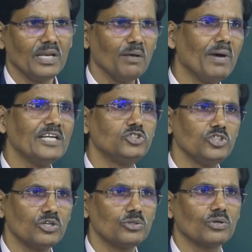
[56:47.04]

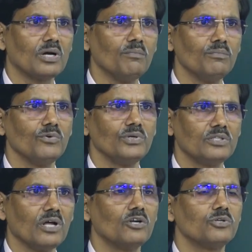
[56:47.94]
immature to come
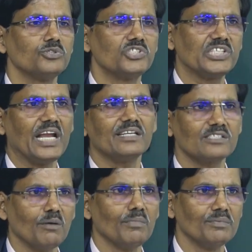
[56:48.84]
without to state
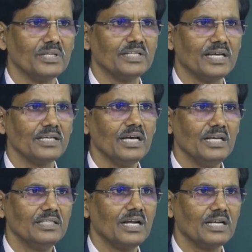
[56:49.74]
some of the thing.
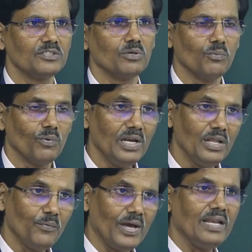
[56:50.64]
That is
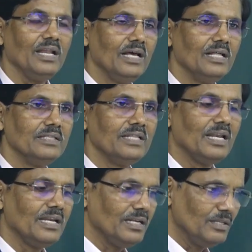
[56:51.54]
only when
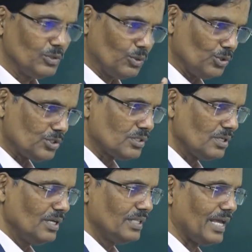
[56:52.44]
then those
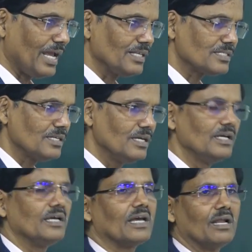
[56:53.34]
things
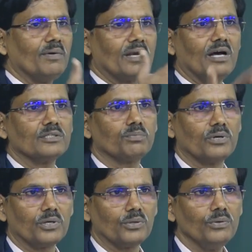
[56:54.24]
can be
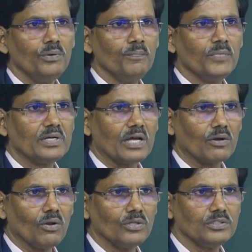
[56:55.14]
transferred to
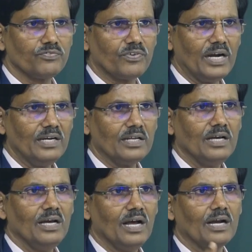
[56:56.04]
technology front
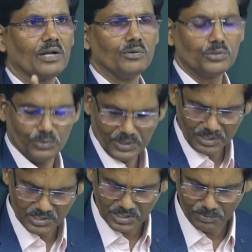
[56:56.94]
and go to
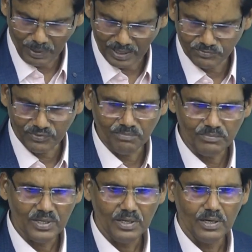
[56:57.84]
industry platform.
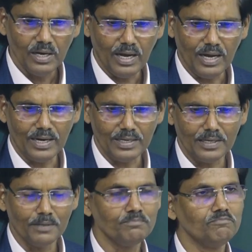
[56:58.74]
And
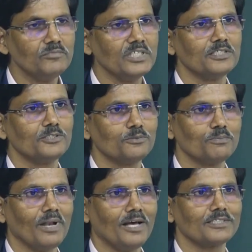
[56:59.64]
this is
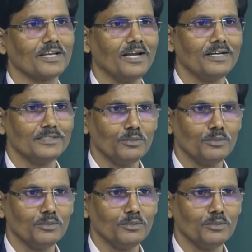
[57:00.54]
last slide is